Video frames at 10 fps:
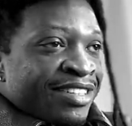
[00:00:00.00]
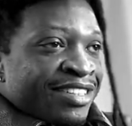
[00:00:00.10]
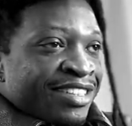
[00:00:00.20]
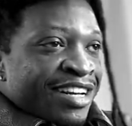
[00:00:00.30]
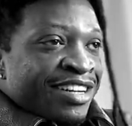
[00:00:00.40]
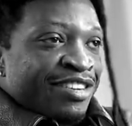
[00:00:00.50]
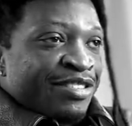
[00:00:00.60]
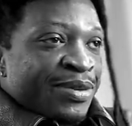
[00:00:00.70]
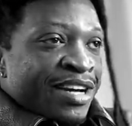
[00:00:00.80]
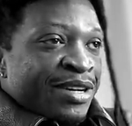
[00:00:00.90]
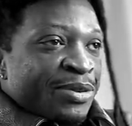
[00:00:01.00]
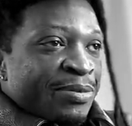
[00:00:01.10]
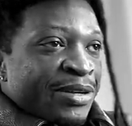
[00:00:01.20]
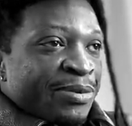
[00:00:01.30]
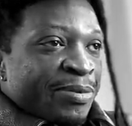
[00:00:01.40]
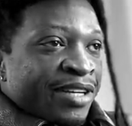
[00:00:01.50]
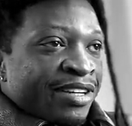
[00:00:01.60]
Is that enough of what kind of woman I would be?